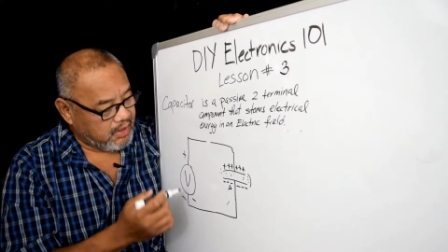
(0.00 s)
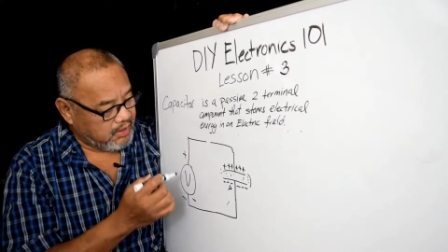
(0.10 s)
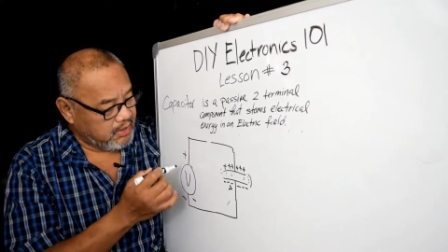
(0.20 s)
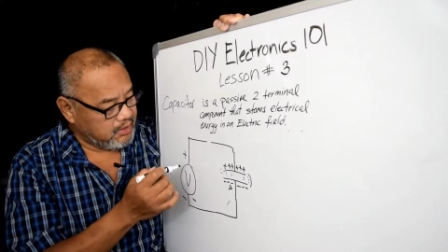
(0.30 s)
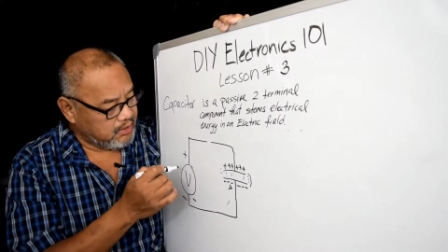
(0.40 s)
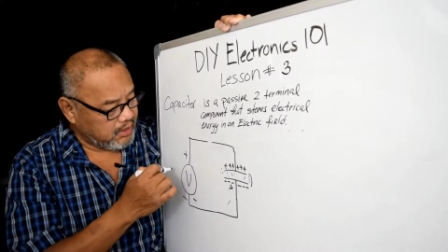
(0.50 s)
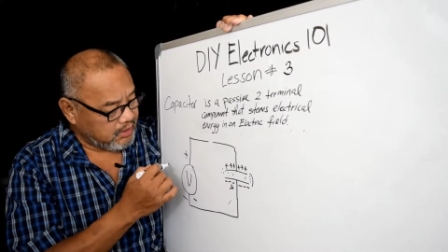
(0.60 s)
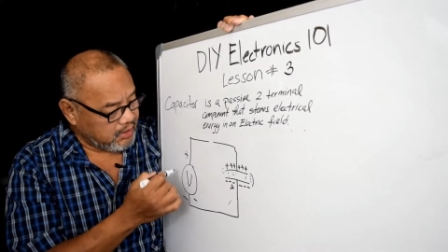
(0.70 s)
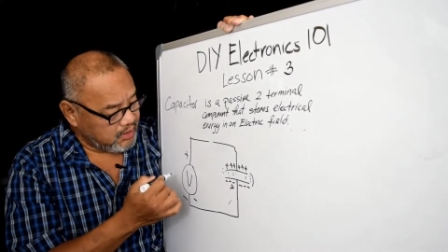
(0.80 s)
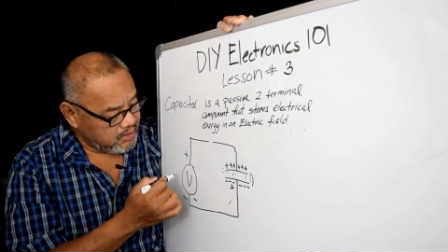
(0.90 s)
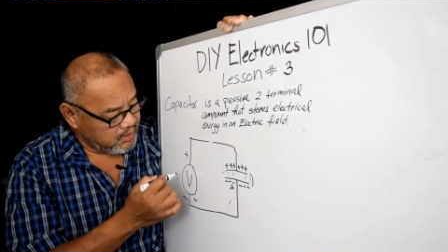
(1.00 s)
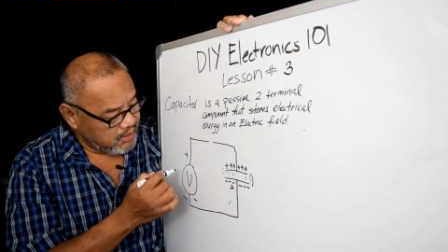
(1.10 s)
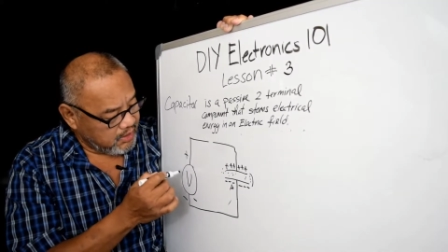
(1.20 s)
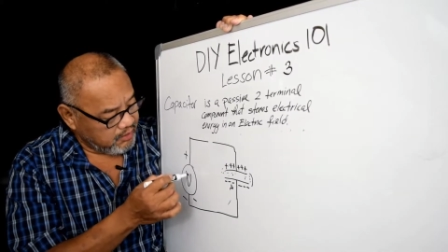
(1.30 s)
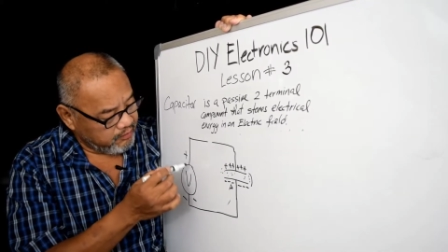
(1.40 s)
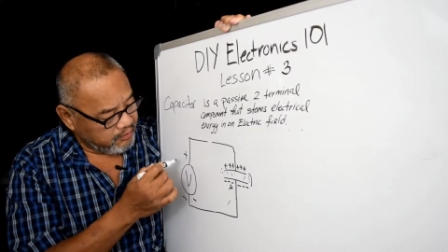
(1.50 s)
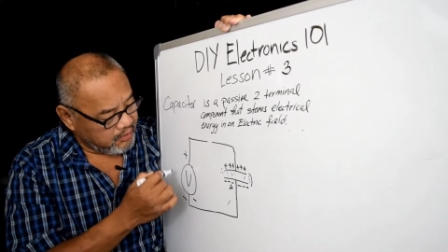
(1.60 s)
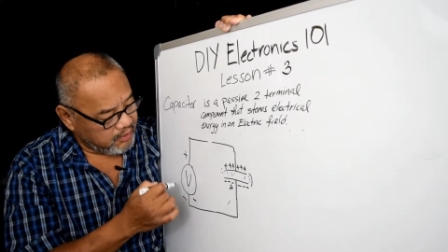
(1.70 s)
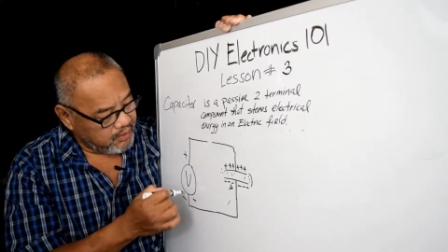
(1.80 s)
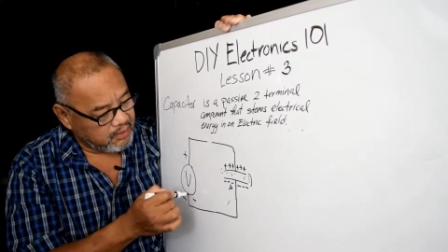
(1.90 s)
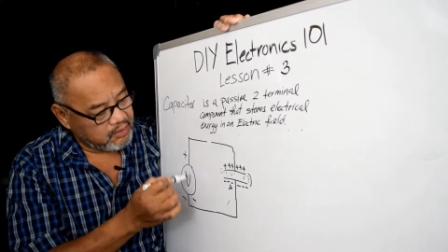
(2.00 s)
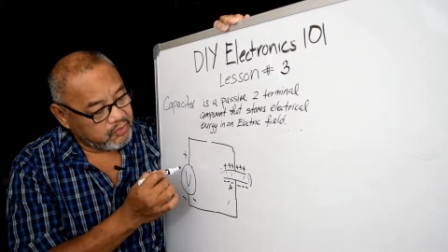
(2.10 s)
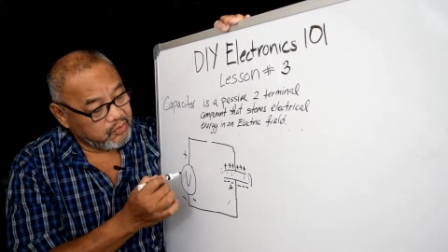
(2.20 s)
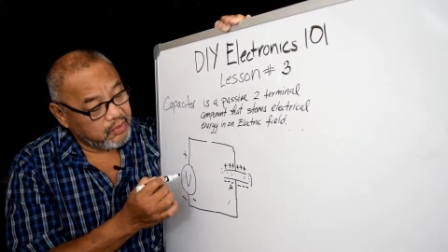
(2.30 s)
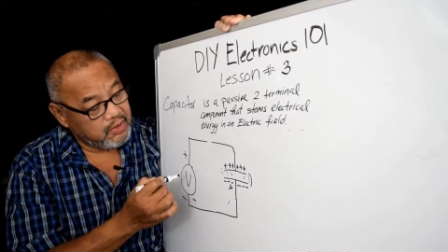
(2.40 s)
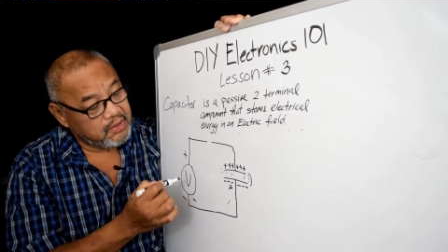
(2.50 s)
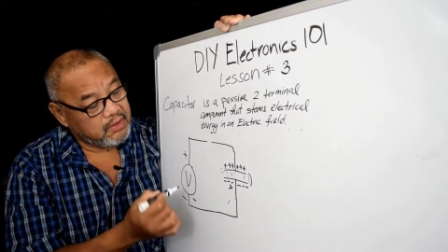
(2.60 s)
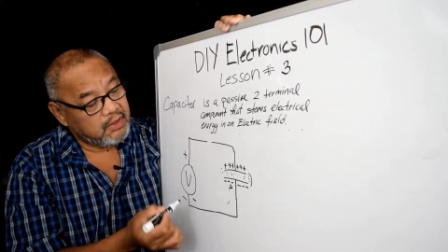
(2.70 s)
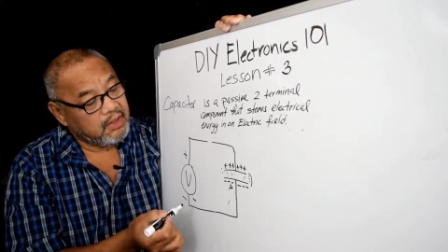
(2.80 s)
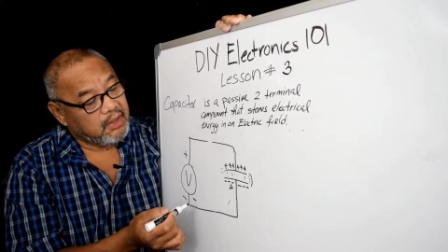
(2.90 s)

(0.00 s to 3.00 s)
This is a DC source.